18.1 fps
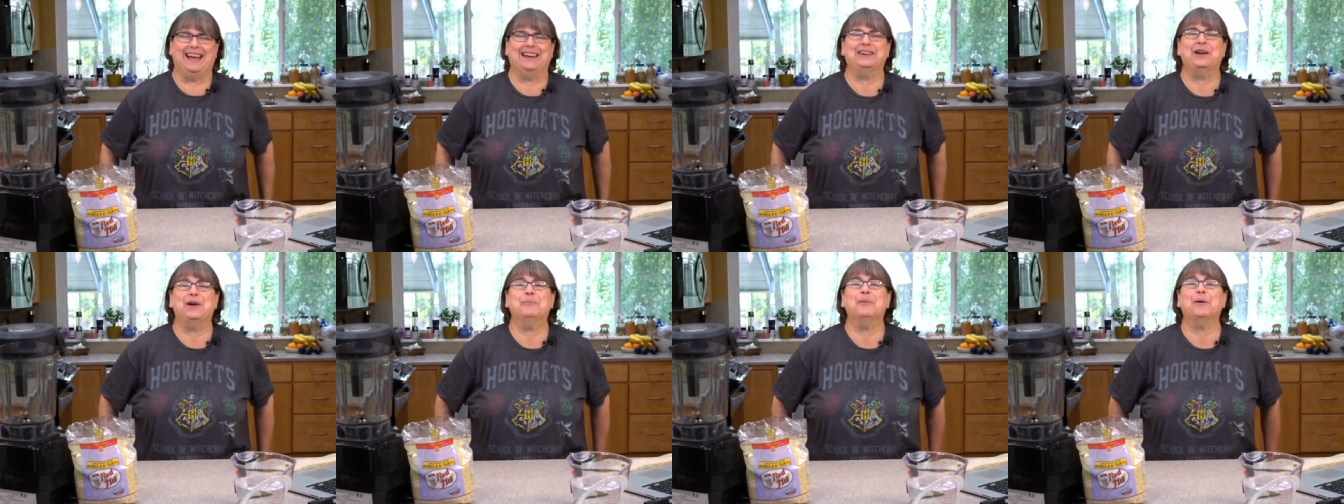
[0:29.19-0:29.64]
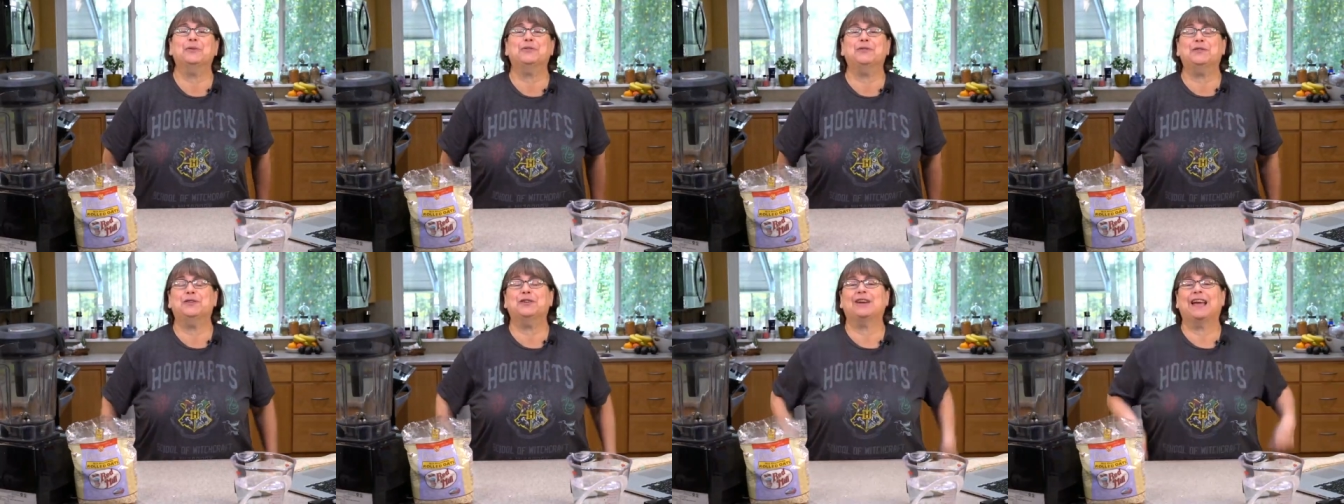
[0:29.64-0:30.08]
I know most
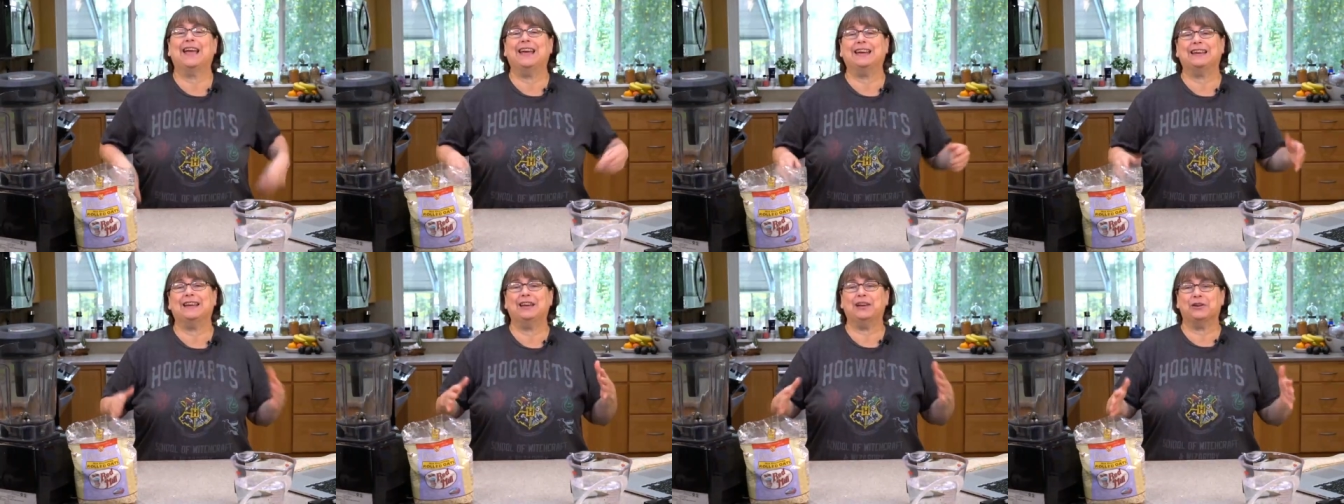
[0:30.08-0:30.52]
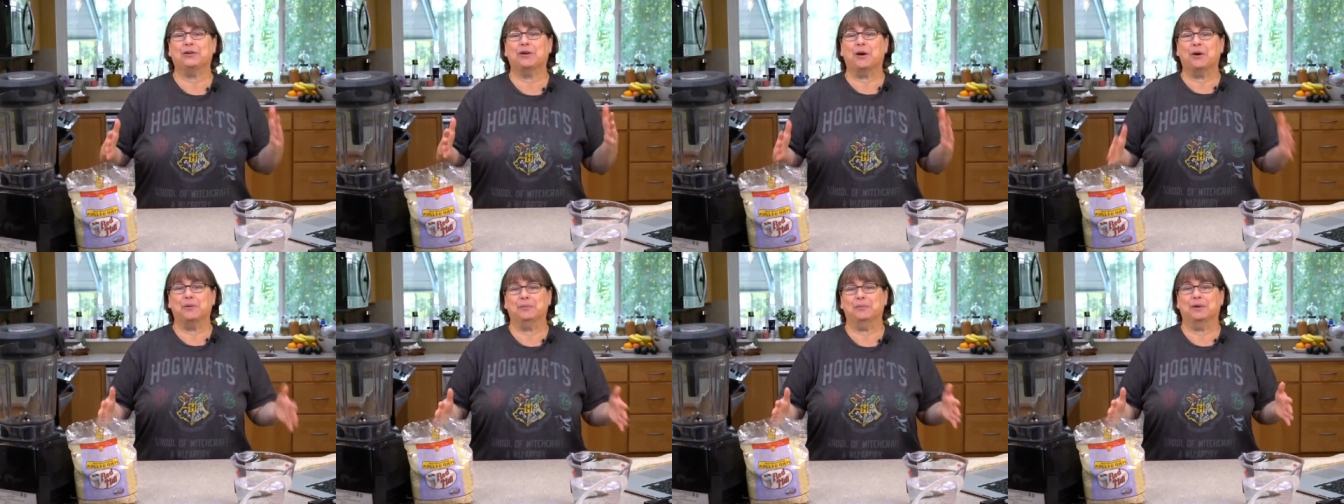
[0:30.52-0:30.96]
of you can't get
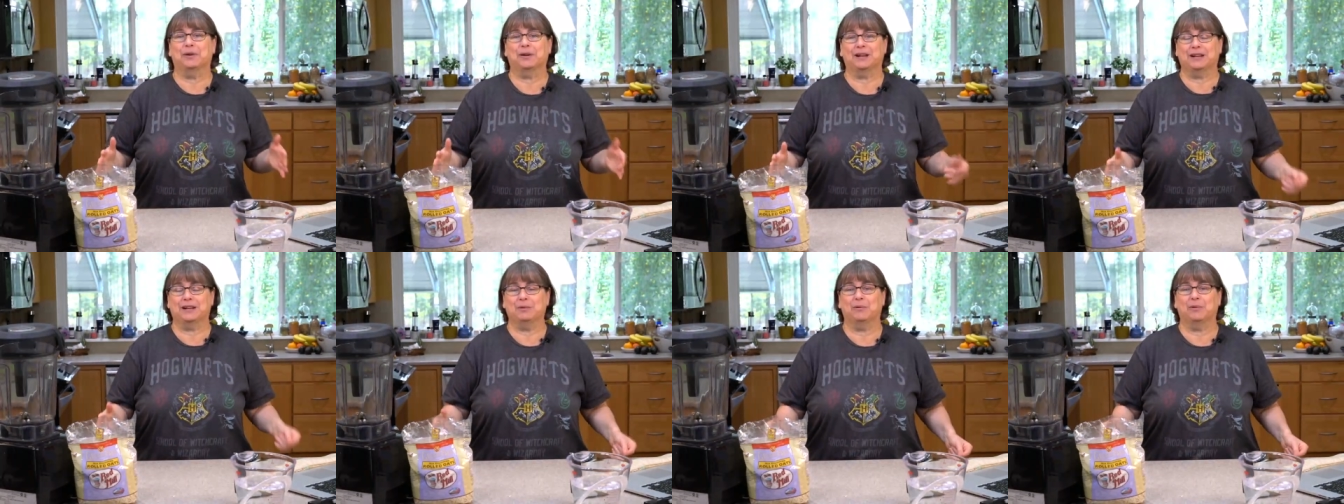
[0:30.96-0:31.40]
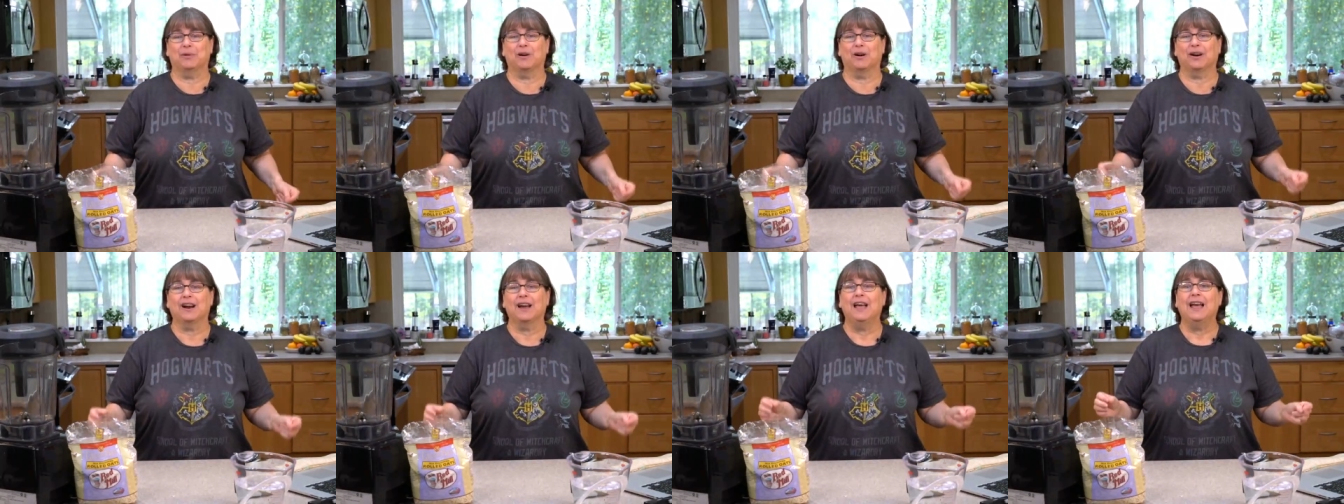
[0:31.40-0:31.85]
your oat milk
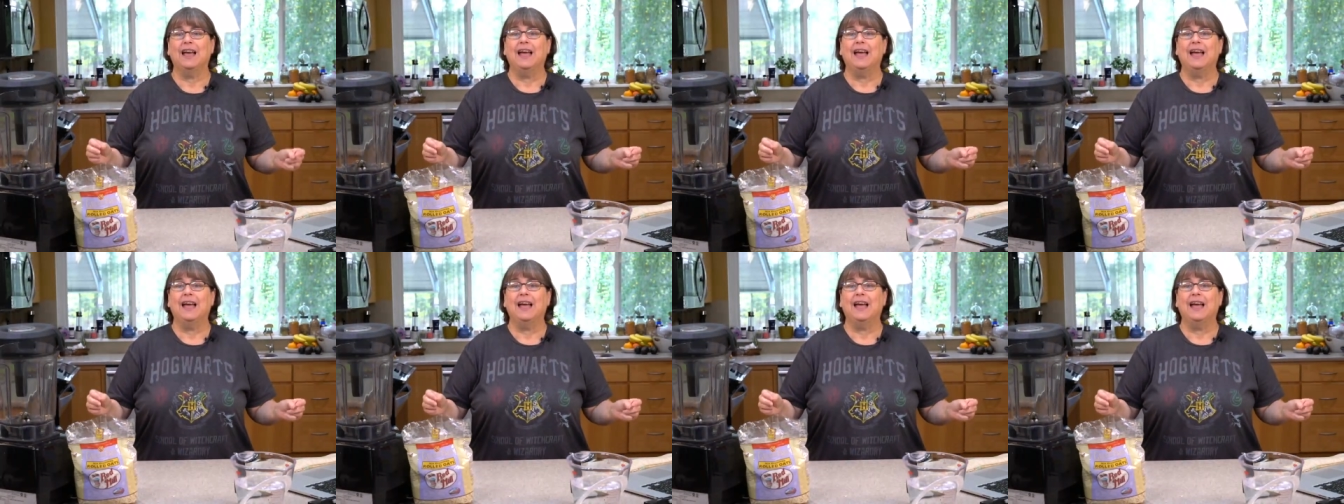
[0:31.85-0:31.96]
anymore.